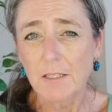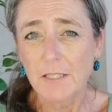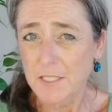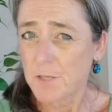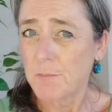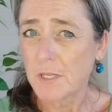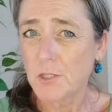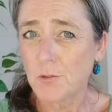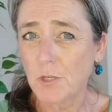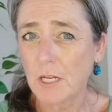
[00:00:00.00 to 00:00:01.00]
does it mean
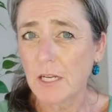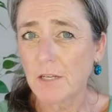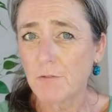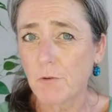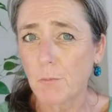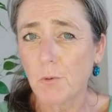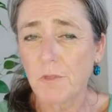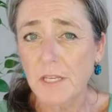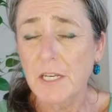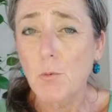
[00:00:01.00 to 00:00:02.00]
to clean from
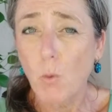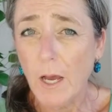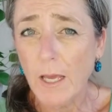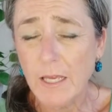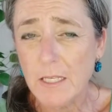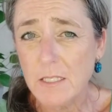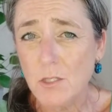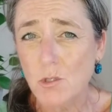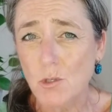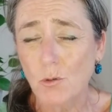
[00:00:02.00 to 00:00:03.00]
within, and why is it
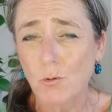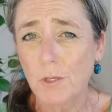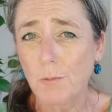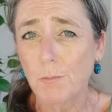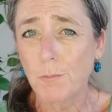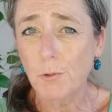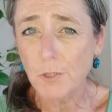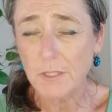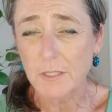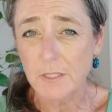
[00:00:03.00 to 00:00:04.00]
so
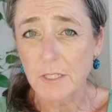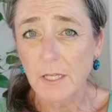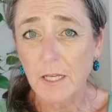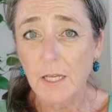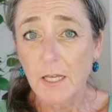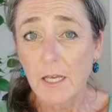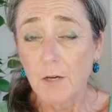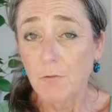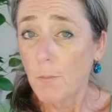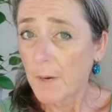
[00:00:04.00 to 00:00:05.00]
important?
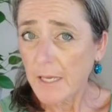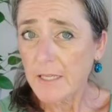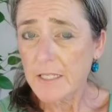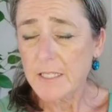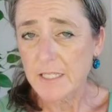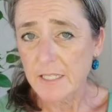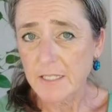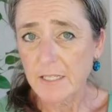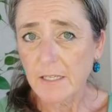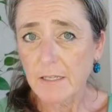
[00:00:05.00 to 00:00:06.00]
From my
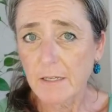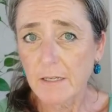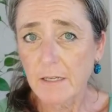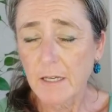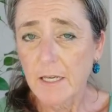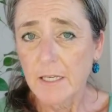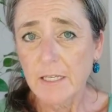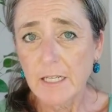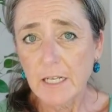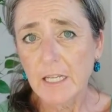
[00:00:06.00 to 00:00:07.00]
understanding, a
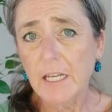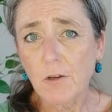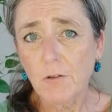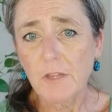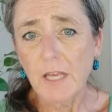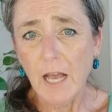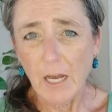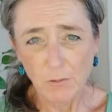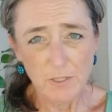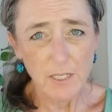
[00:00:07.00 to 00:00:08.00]
cleaning on the
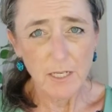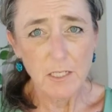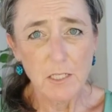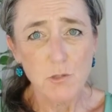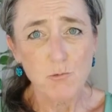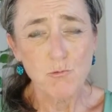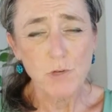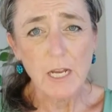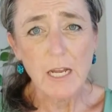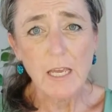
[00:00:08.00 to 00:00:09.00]
outside is
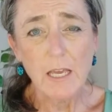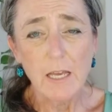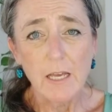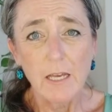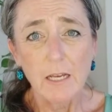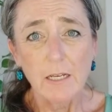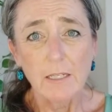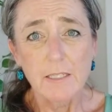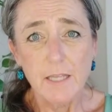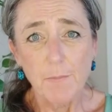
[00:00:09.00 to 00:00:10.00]
really
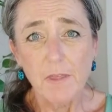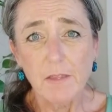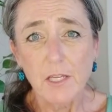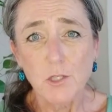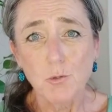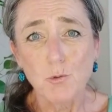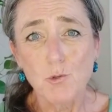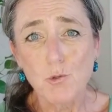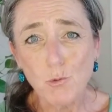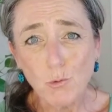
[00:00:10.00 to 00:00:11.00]
something that you
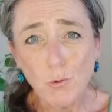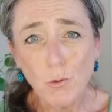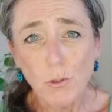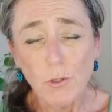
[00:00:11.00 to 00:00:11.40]
do